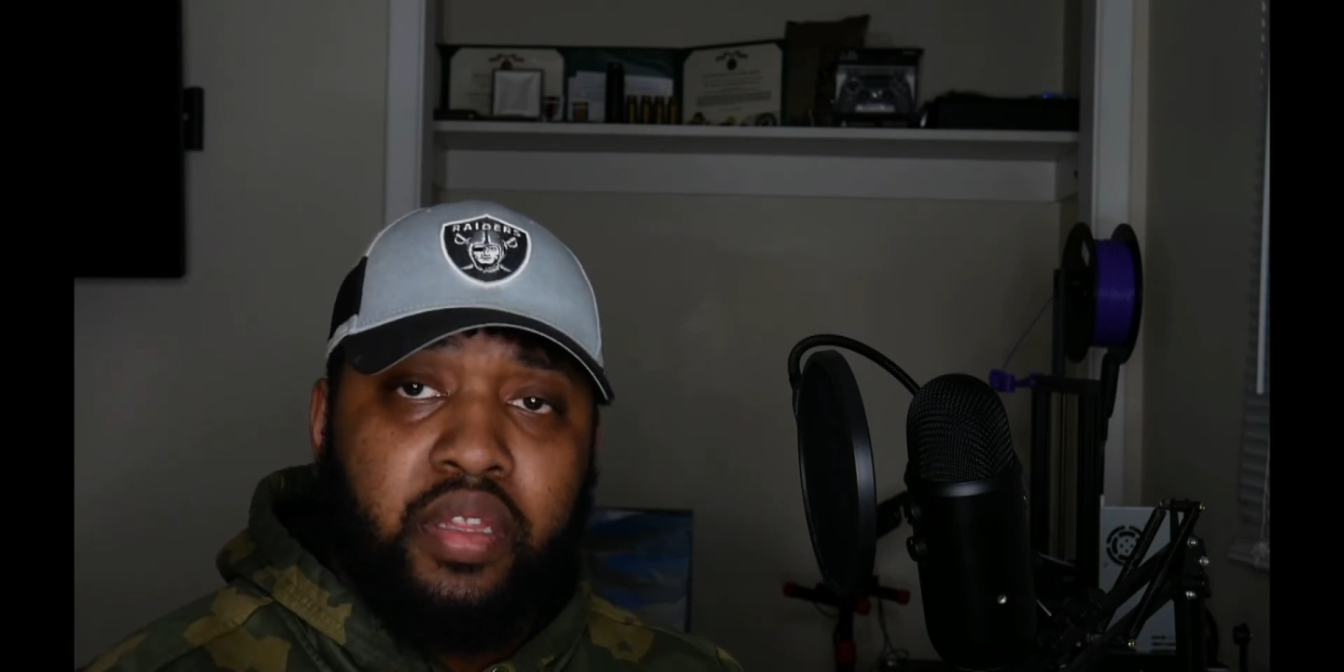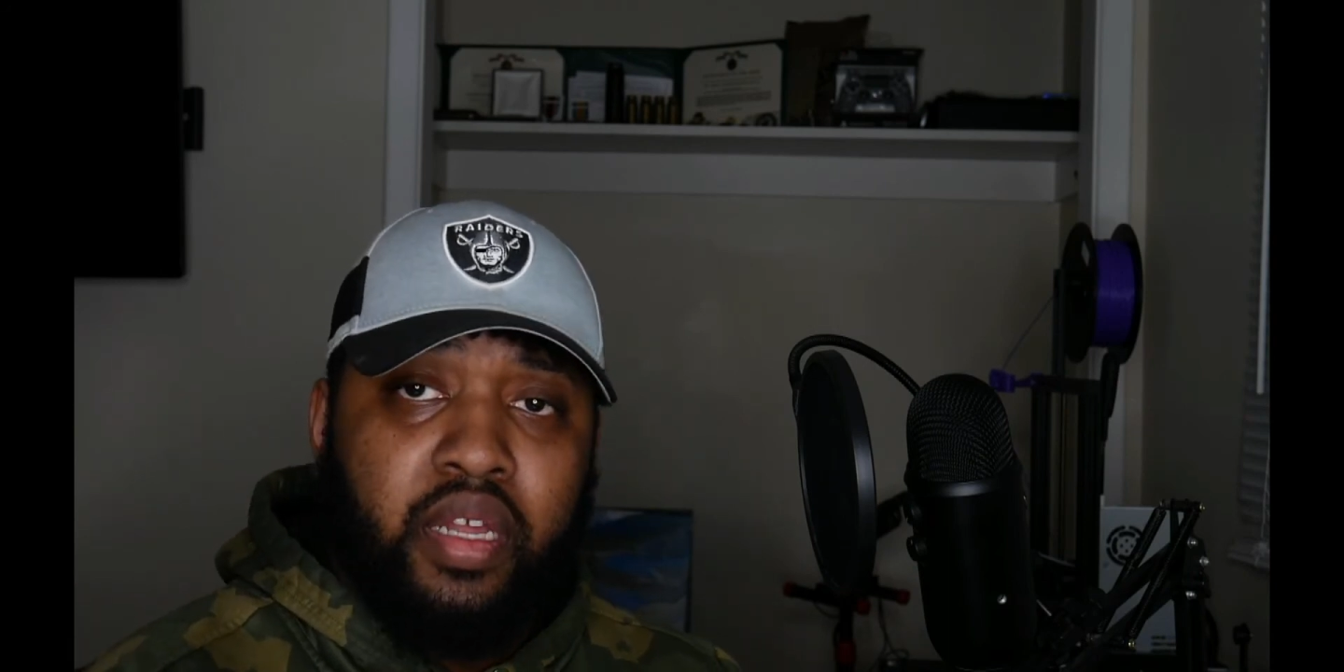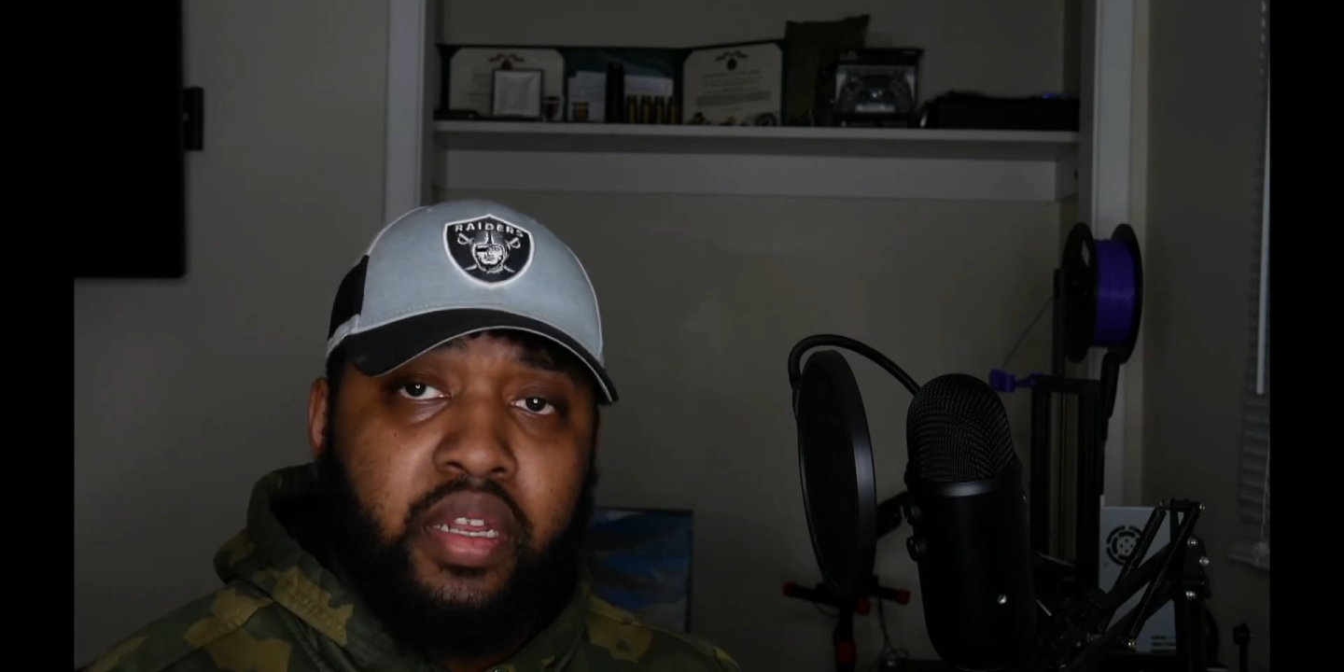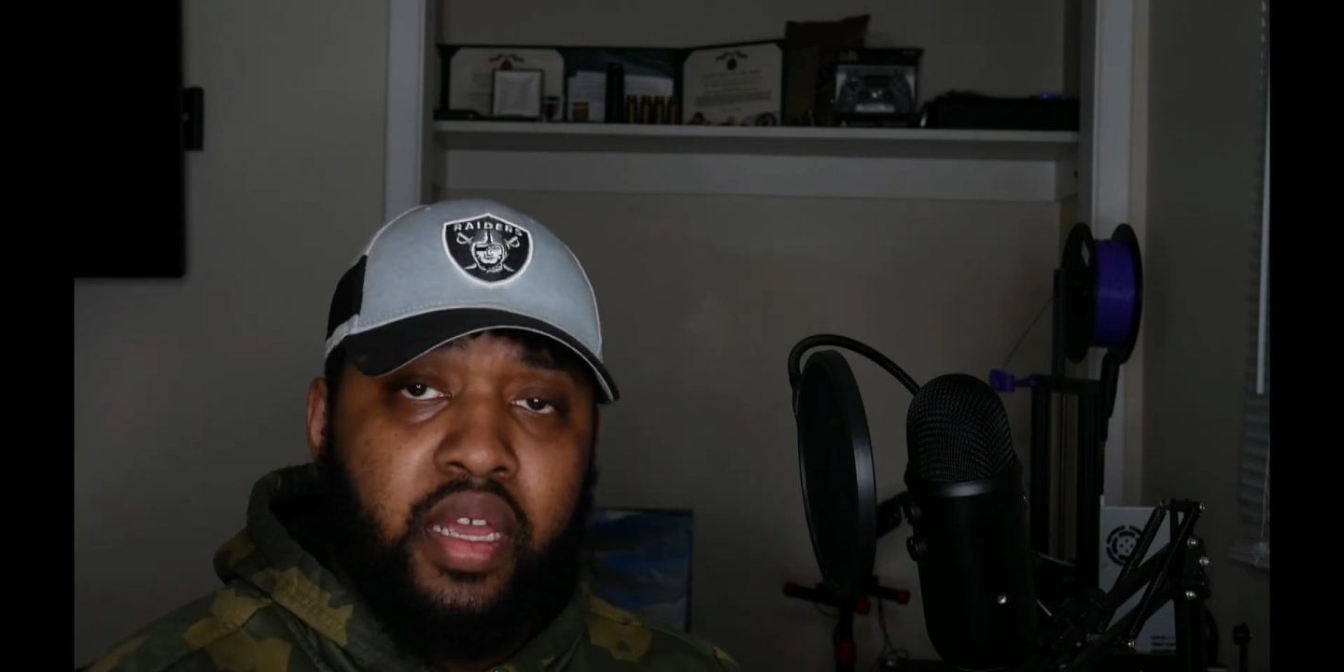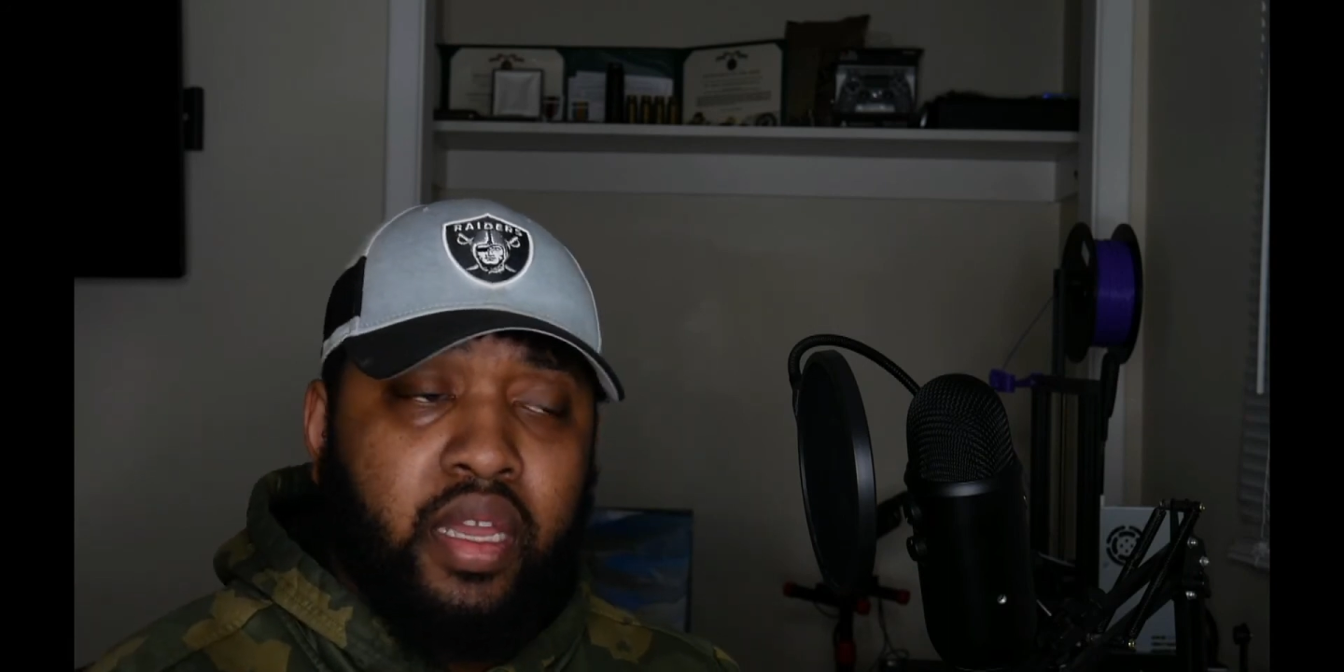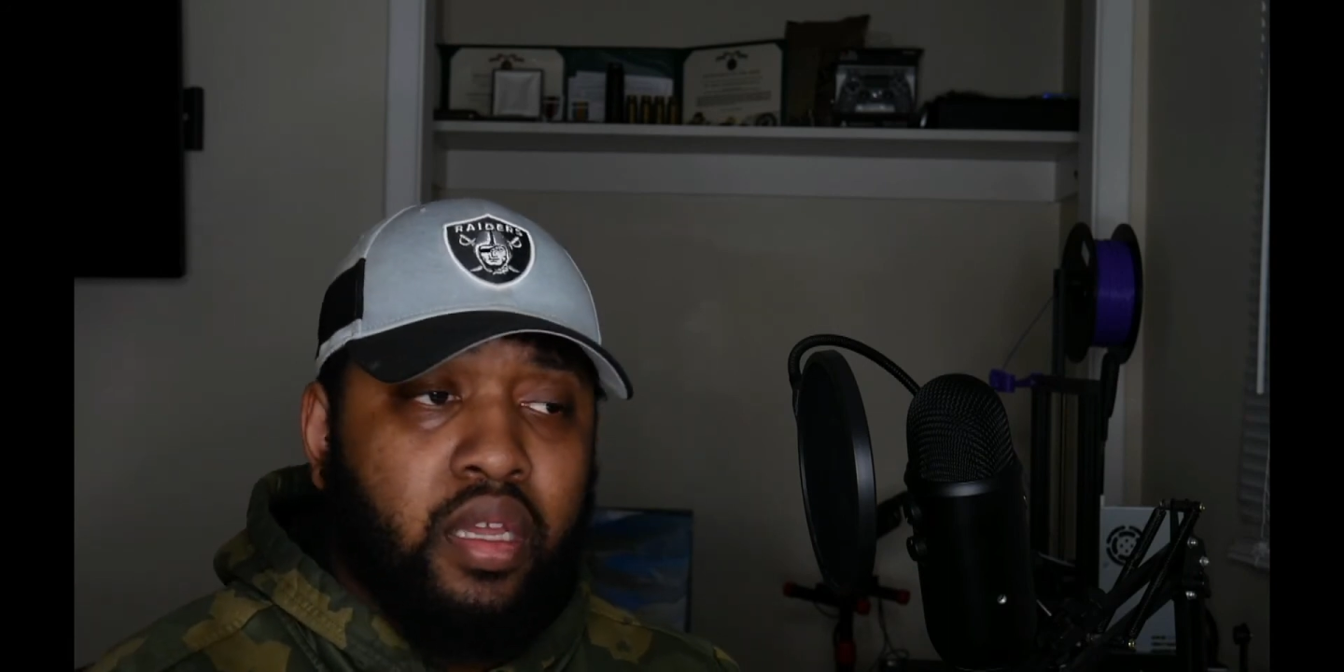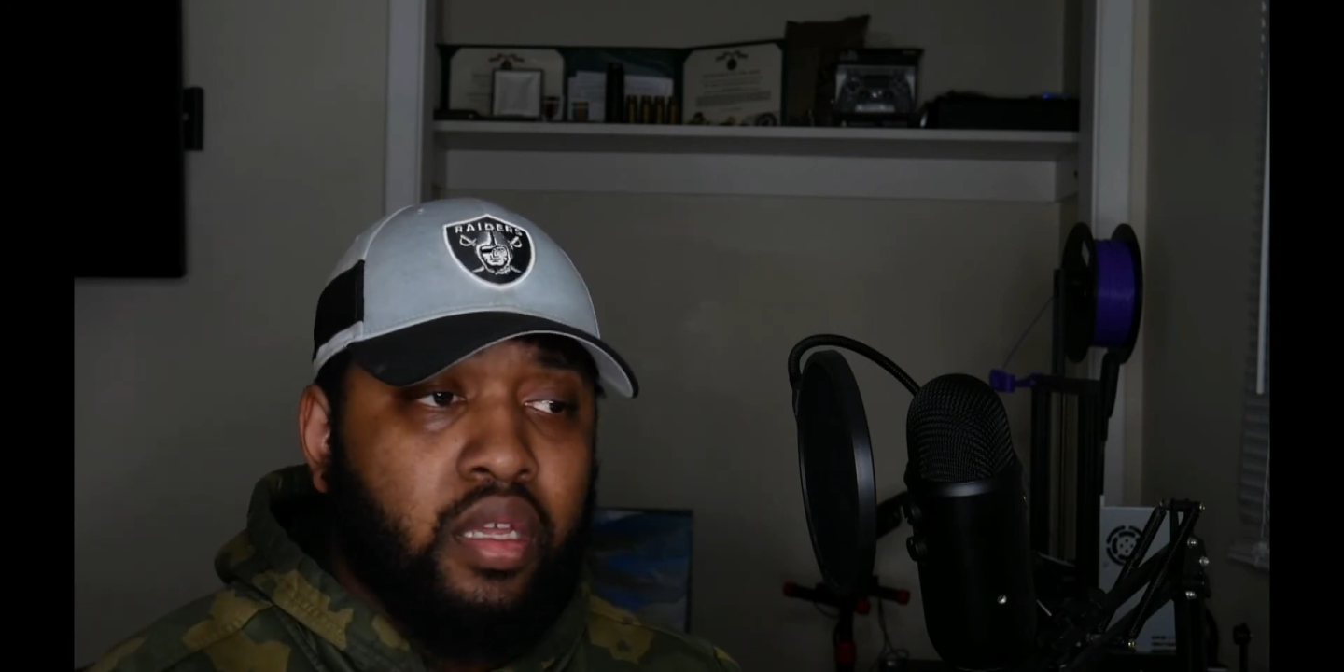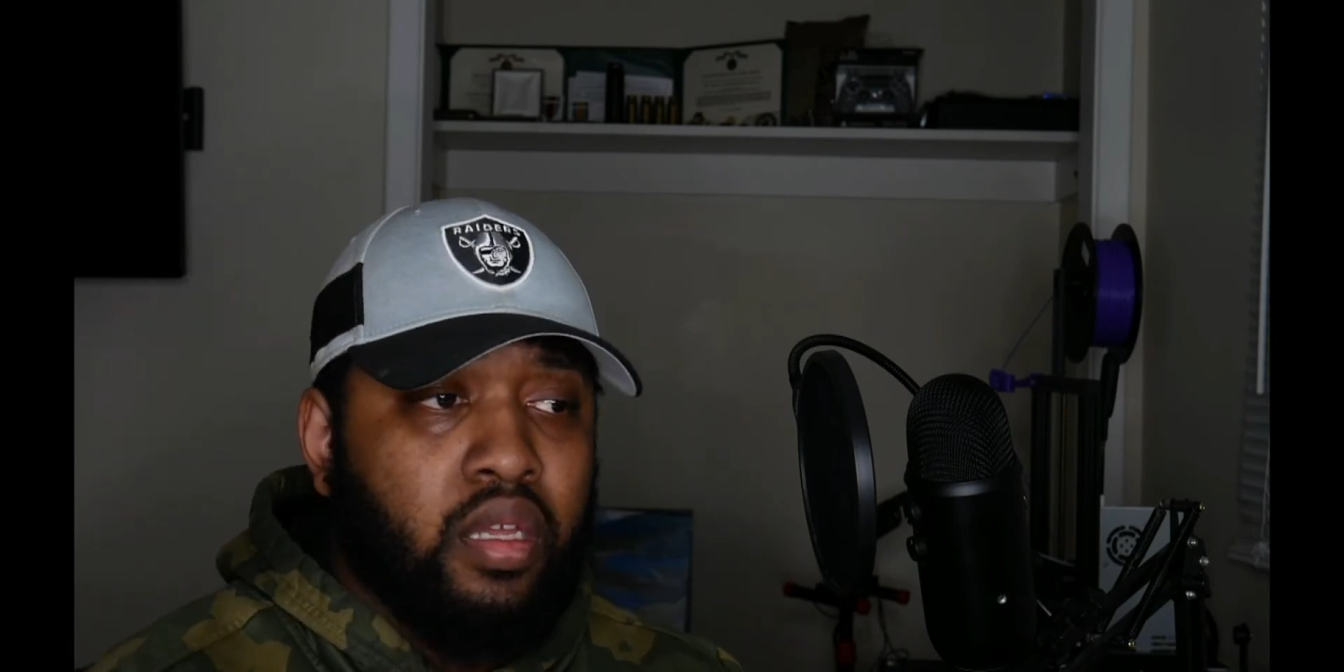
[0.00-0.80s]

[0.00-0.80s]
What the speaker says: that day